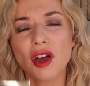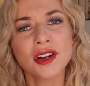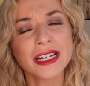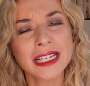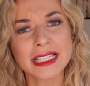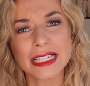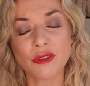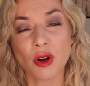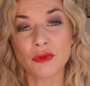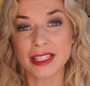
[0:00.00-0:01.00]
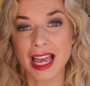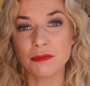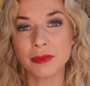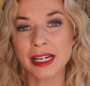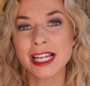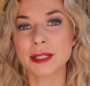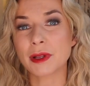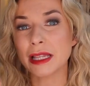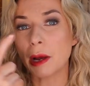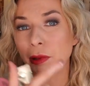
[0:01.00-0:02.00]
You only need to leave it on for ten minutes,
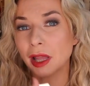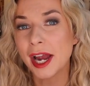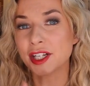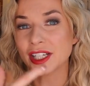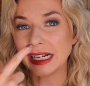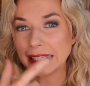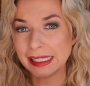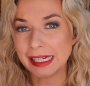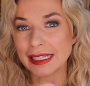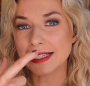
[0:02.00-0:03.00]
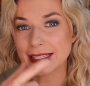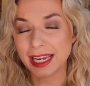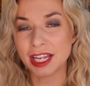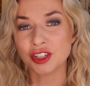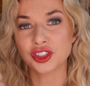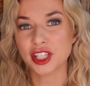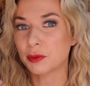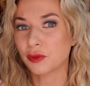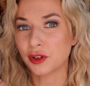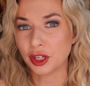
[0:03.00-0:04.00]
but apply it to clean skin just
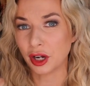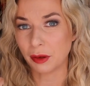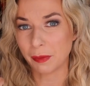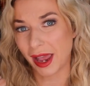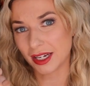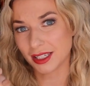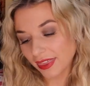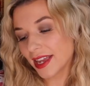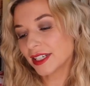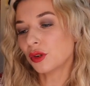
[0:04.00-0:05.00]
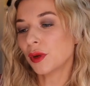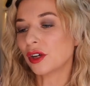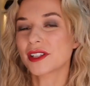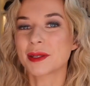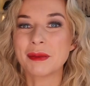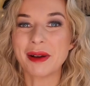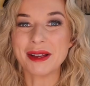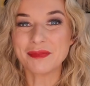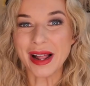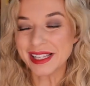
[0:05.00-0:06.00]
before you go to bed. Then we got something
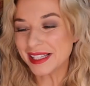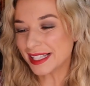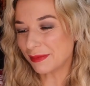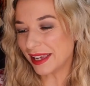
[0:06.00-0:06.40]
by Balance